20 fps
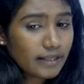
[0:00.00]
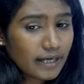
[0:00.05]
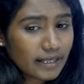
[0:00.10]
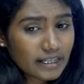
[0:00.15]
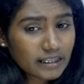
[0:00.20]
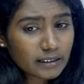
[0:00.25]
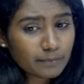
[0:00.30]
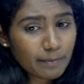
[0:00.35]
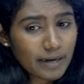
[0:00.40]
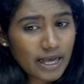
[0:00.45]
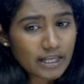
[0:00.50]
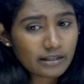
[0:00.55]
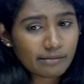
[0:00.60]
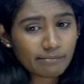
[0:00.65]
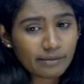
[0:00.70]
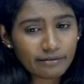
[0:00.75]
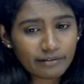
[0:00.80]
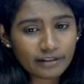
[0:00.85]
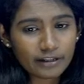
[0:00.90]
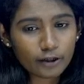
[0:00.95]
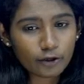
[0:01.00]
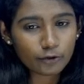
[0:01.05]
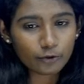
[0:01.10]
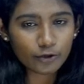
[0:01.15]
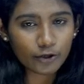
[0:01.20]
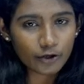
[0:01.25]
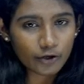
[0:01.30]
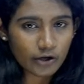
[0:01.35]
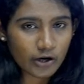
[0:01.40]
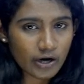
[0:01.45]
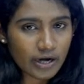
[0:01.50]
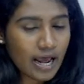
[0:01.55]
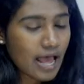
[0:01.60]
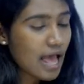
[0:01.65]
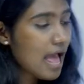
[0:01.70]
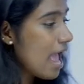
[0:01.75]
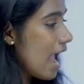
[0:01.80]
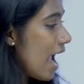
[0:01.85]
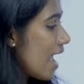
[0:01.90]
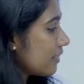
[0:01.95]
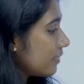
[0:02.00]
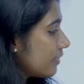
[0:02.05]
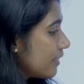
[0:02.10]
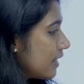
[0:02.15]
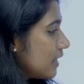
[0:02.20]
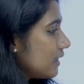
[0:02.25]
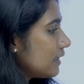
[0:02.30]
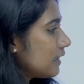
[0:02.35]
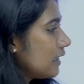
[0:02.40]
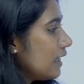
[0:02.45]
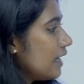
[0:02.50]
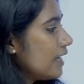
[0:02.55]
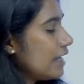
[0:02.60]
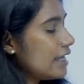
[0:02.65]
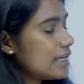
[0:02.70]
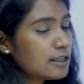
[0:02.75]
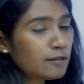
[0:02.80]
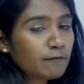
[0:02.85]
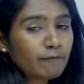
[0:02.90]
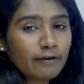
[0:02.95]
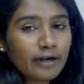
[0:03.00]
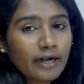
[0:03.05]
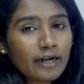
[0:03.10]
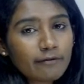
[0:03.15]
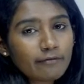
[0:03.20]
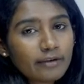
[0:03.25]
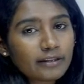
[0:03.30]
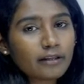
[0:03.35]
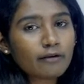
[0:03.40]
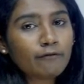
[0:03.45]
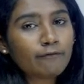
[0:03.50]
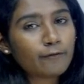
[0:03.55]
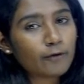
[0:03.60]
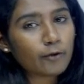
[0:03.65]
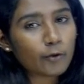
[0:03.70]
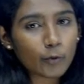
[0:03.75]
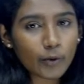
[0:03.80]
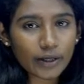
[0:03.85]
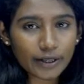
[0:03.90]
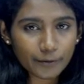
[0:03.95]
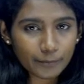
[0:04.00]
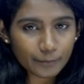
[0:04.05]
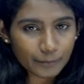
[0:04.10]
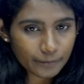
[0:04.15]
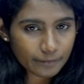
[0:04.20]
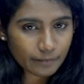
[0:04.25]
that is present between the two neurons. And this is filled with a fluid.